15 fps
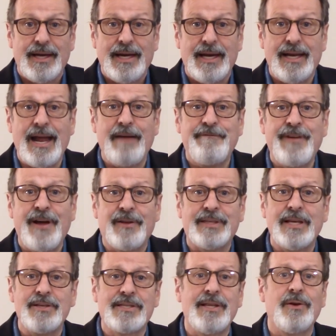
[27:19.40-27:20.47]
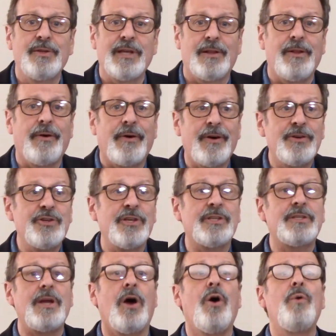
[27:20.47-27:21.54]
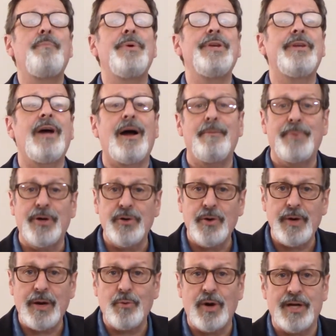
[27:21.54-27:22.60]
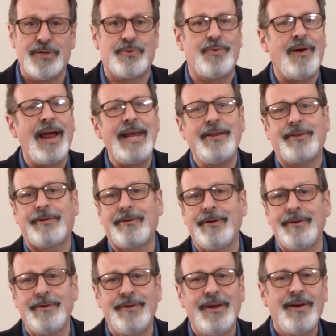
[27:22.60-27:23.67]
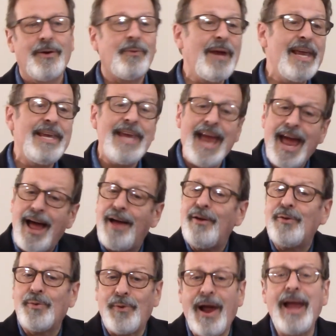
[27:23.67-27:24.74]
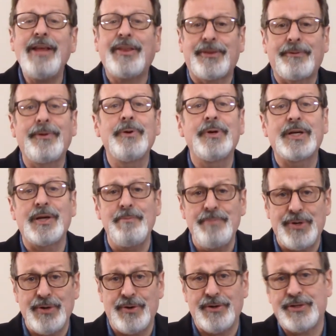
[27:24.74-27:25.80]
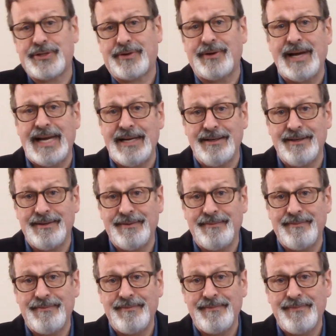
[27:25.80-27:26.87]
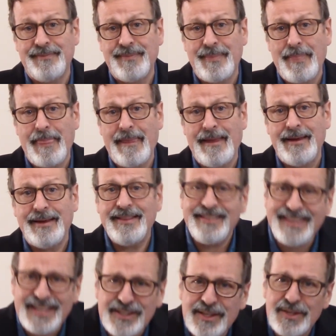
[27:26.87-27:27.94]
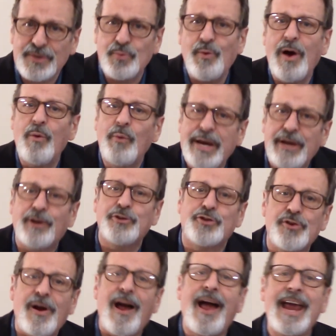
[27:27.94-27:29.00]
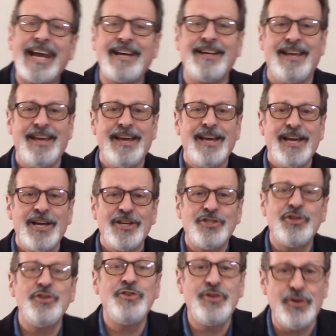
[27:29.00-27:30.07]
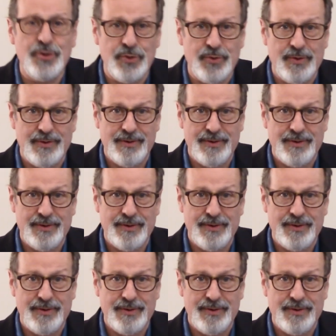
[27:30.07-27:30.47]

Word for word: And I felt as though the Lord just opened up who he was right through, right, yeah, right through a computer screen. And this is what we are trying to do.